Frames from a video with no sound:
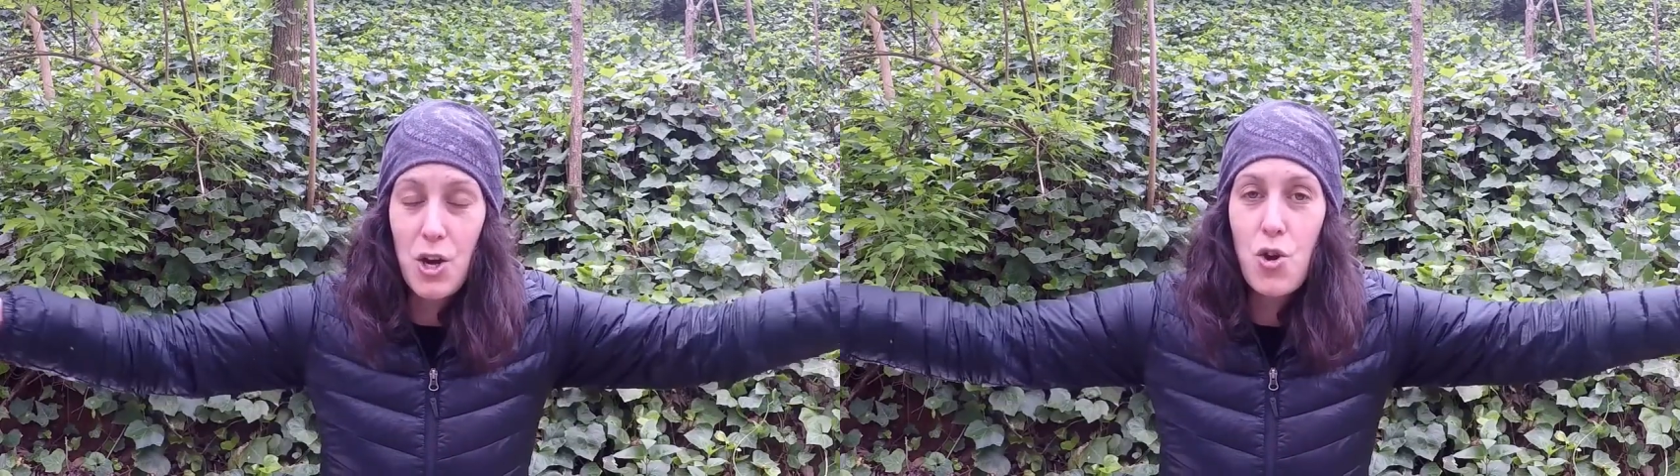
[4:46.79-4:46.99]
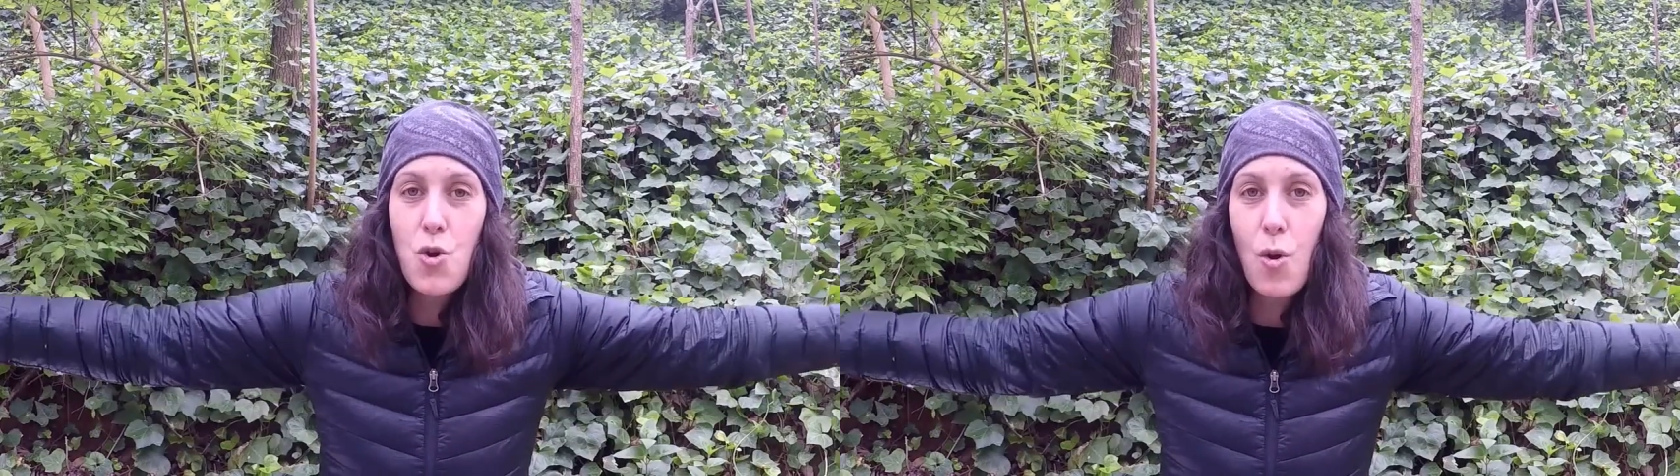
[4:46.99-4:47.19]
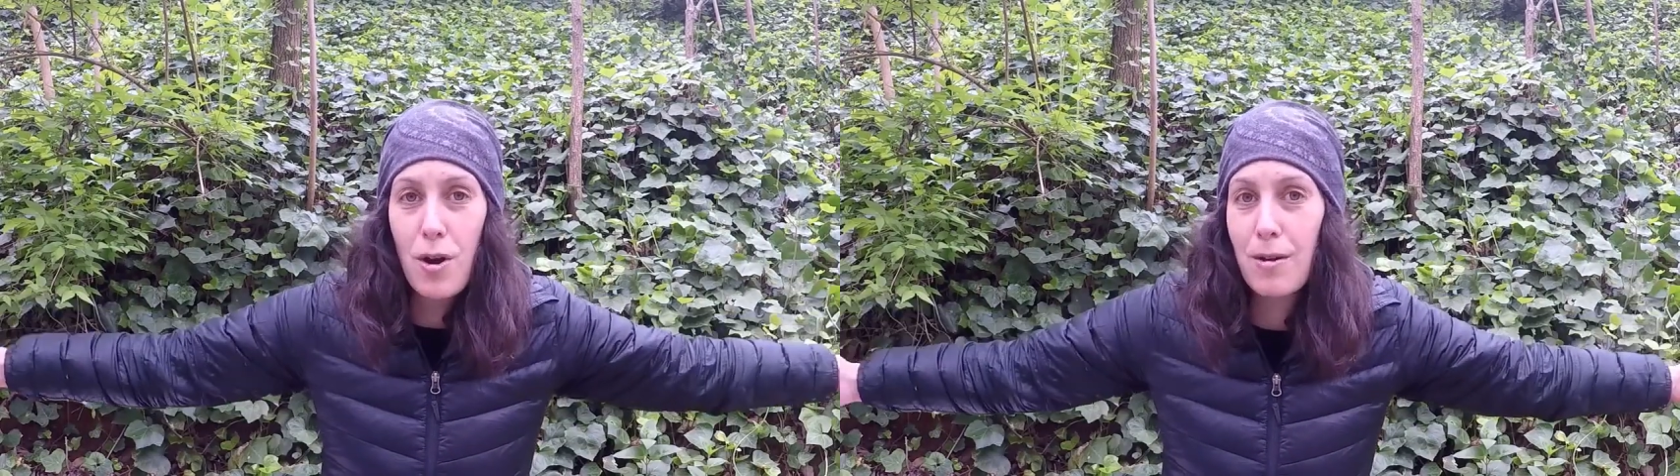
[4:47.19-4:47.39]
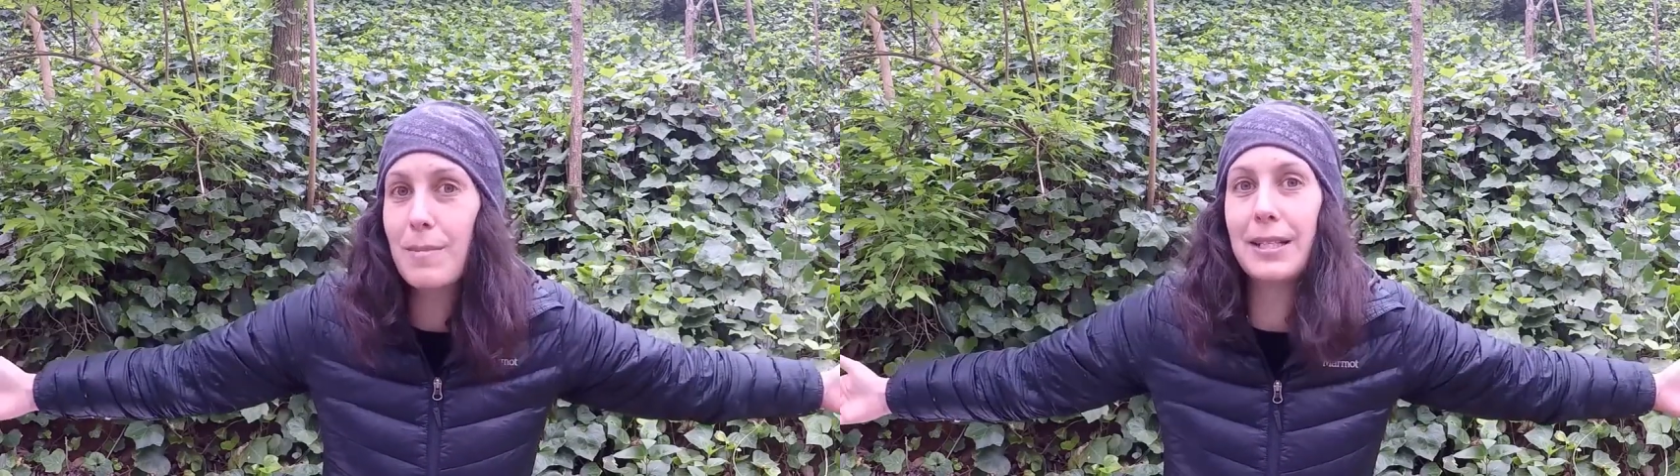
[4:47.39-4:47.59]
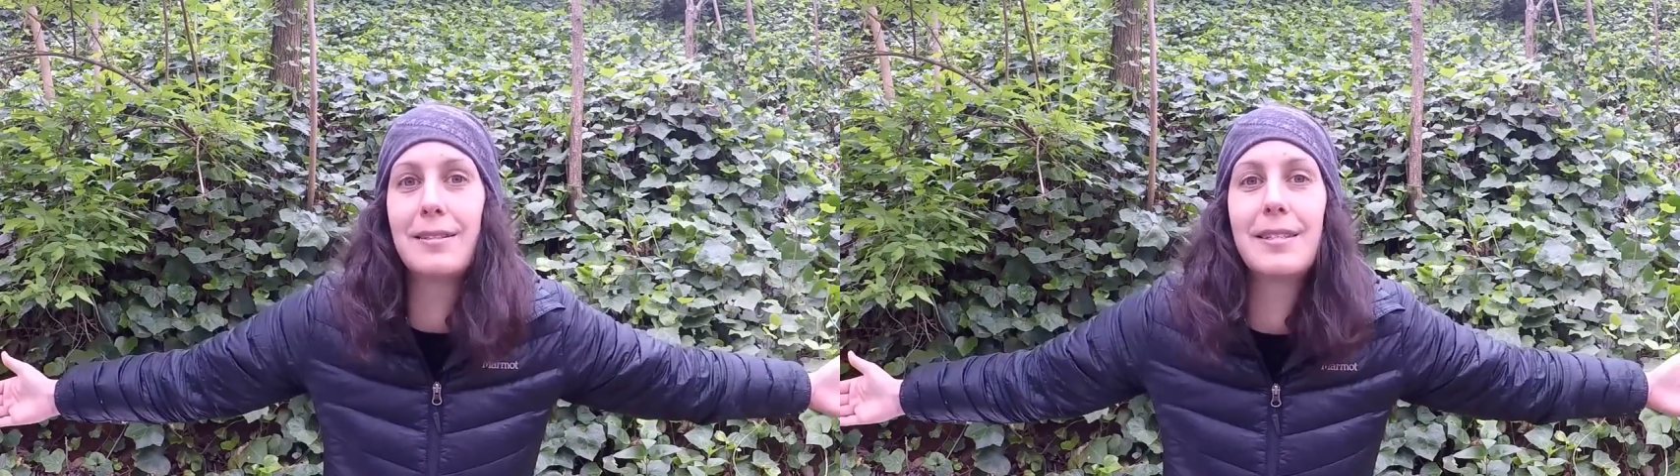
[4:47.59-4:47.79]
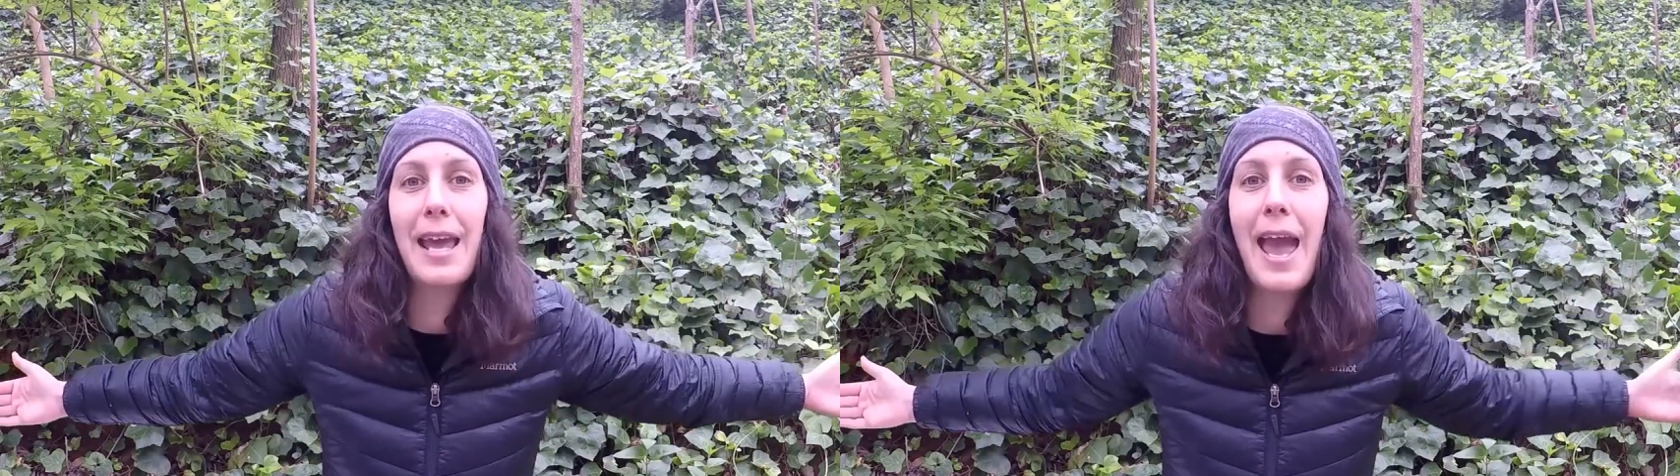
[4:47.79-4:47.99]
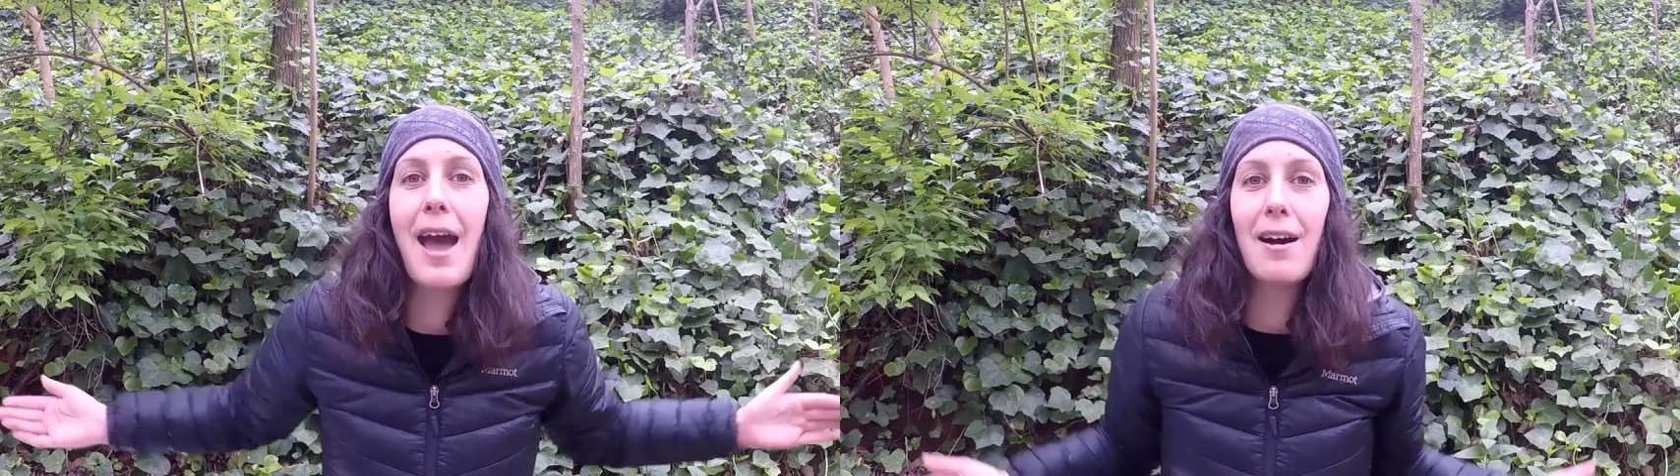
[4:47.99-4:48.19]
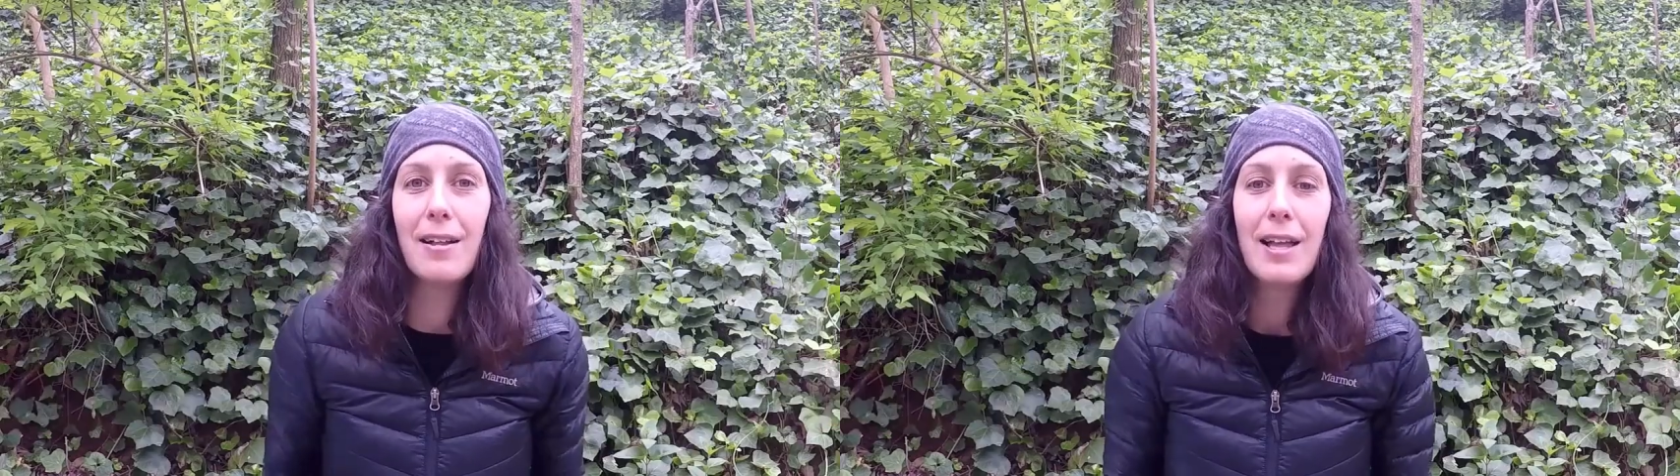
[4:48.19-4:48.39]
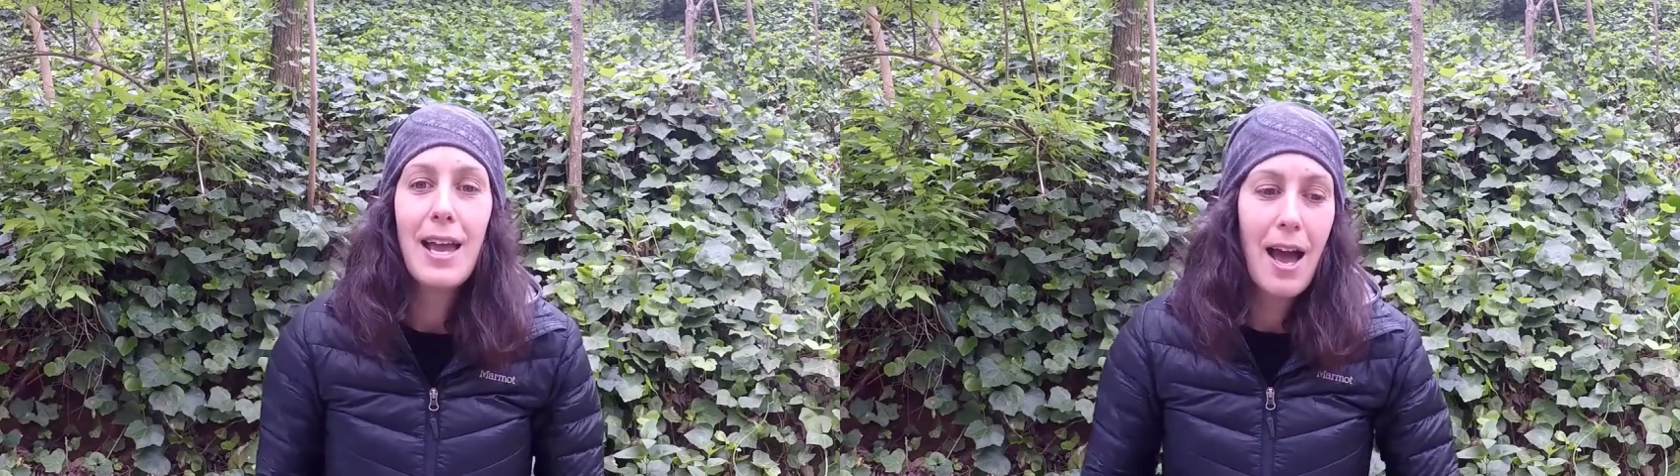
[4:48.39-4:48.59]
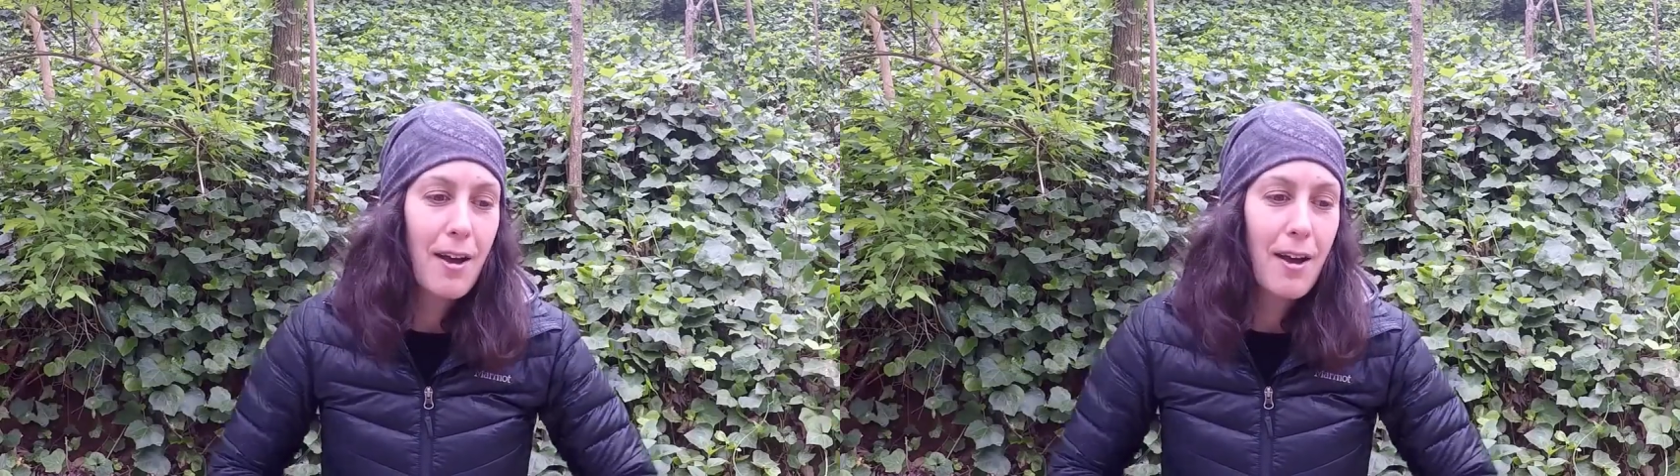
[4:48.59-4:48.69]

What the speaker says: enormous scale